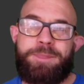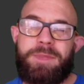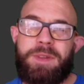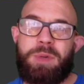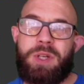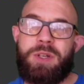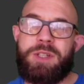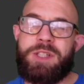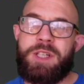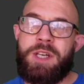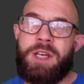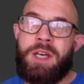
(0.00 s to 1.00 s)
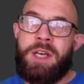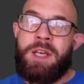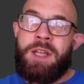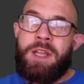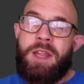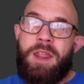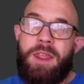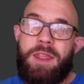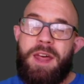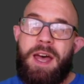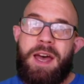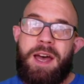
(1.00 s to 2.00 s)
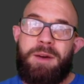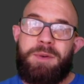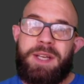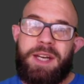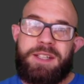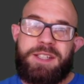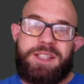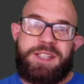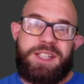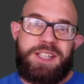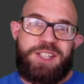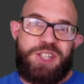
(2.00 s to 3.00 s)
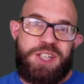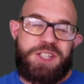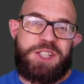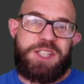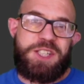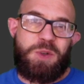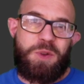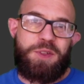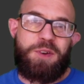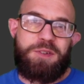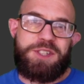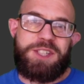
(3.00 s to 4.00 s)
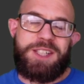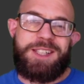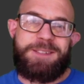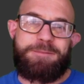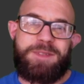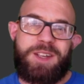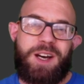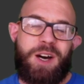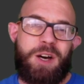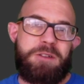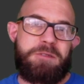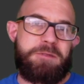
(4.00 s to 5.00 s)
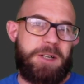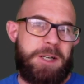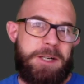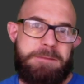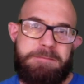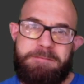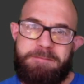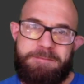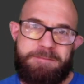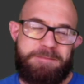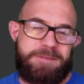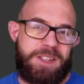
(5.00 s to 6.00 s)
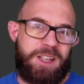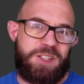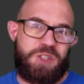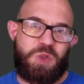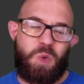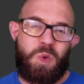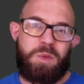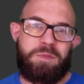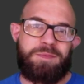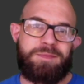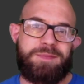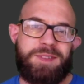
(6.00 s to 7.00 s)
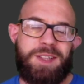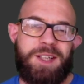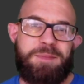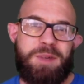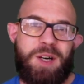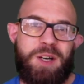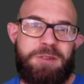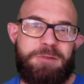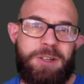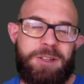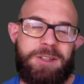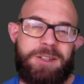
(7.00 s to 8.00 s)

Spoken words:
because there we get to see Jesus' authority over a storm, over